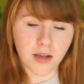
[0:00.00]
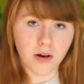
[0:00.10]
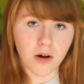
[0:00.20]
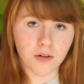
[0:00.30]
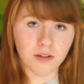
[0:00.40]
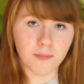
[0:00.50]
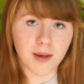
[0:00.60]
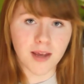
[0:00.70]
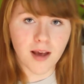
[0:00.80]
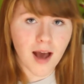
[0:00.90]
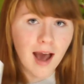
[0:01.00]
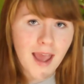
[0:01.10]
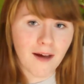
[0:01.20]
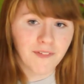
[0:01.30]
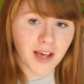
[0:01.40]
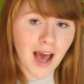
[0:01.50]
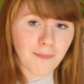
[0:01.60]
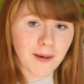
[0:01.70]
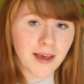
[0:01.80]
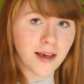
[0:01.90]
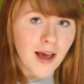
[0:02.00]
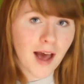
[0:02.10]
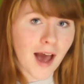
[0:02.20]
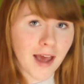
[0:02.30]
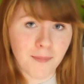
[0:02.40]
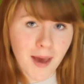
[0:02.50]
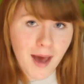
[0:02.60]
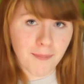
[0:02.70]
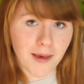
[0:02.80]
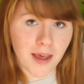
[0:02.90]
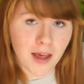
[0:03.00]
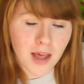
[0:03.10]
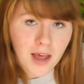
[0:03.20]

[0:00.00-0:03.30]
to me, I have the copy, I am happy.